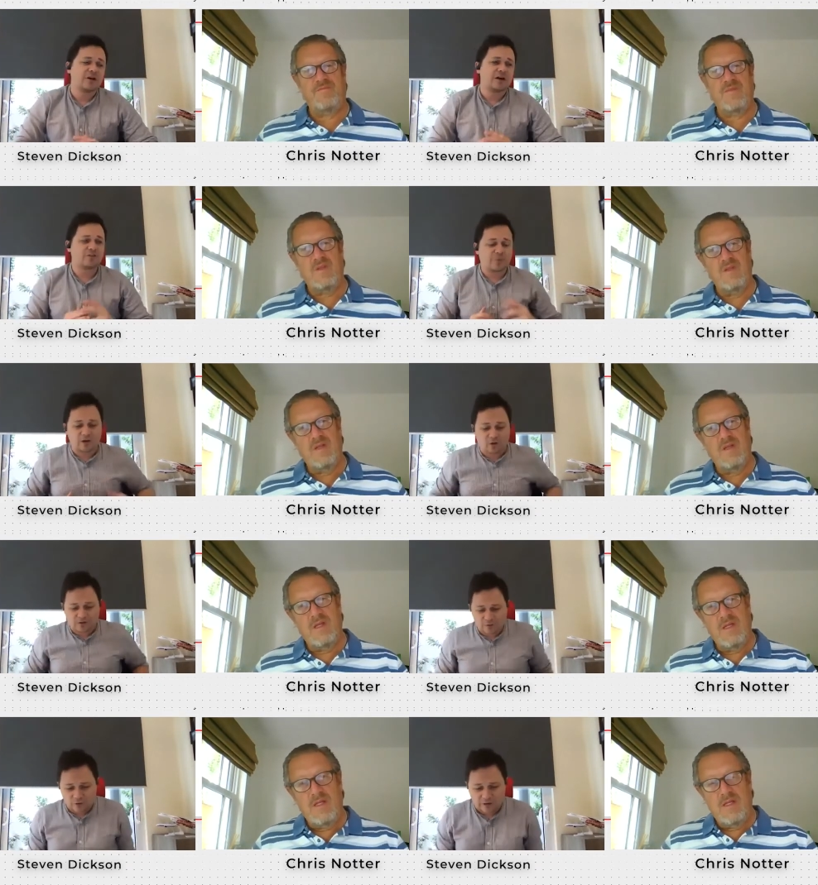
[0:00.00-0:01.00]
Speaker 1: I spent a lot of
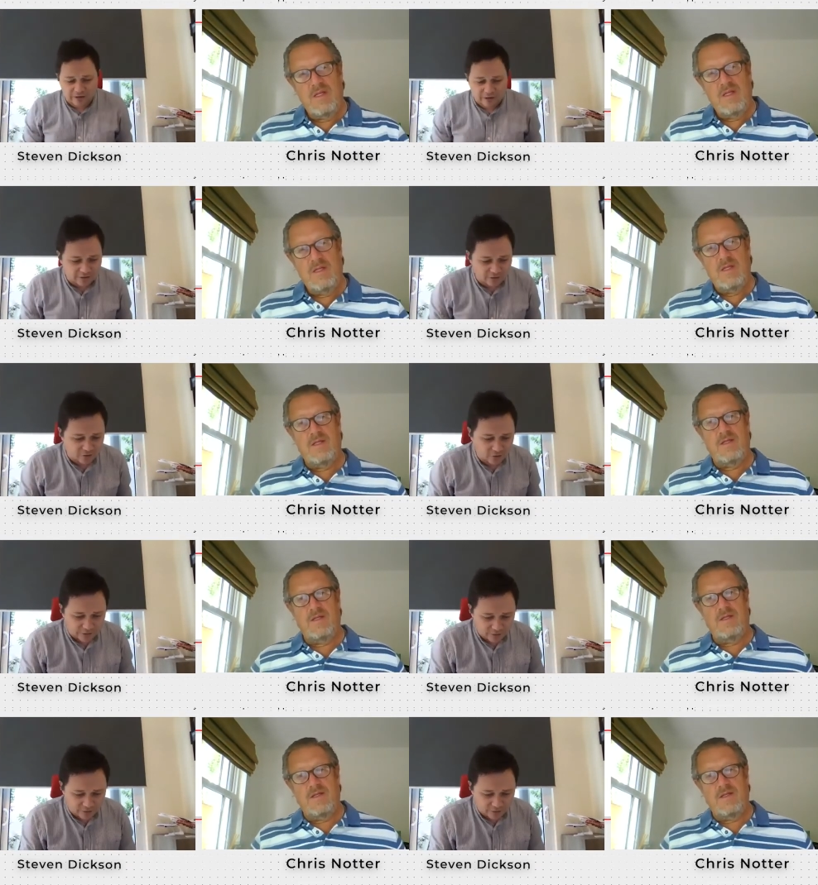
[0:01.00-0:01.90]
time working in India, as you know. I know